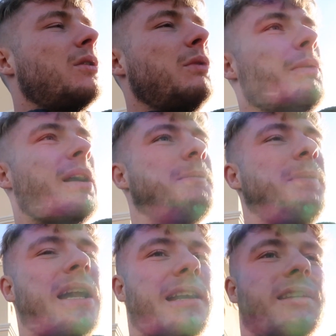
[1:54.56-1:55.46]
We went
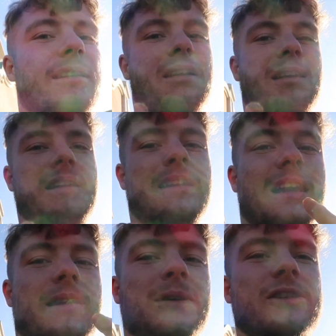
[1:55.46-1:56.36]
back to the
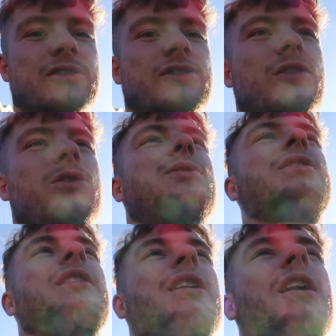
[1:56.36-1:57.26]
animation
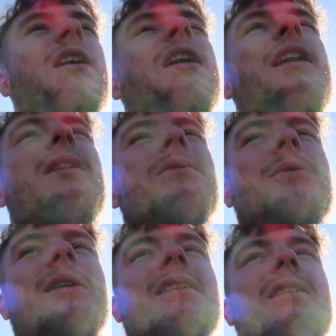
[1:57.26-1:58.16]
studios and
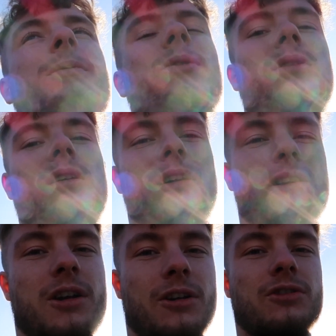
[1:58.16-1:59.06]
we ended up doing our
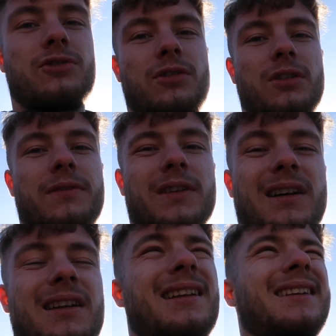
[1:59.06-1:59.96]
3rd drawing of the
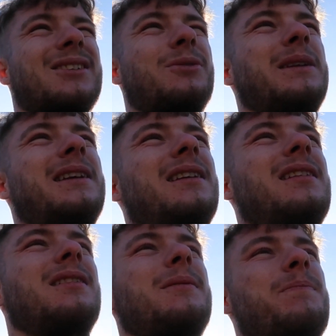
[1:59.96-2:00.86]
holiday. So we
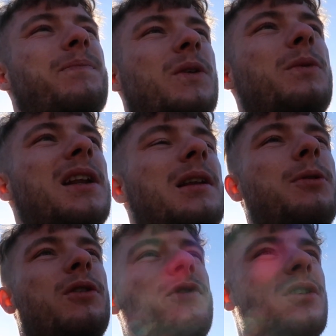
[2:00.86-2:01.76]
did Winnie the
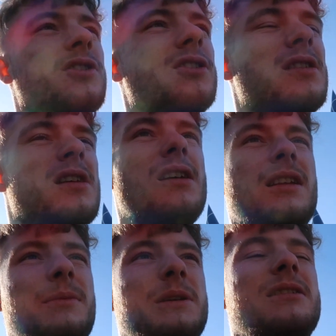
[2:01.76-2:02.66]
Pooh first,
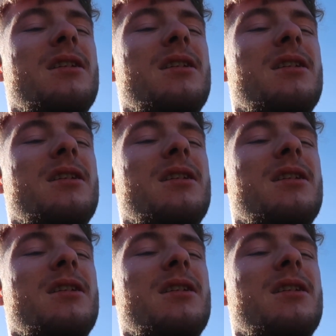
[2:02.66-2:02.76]
then we did